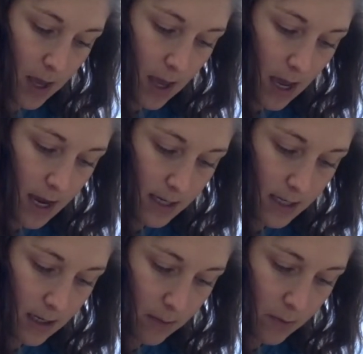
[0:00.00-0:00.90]

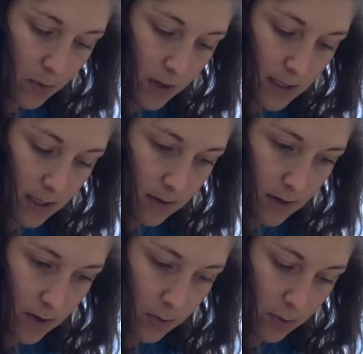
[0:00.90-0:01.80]

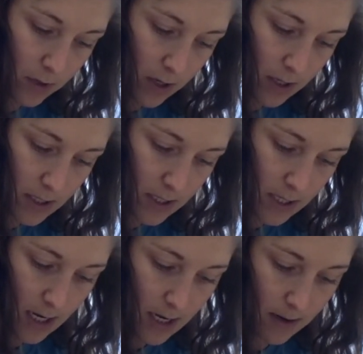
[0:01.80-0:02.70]
18.0 plus
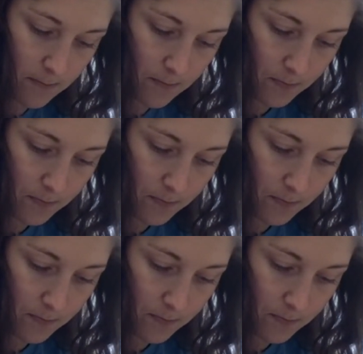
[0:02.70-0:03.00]
10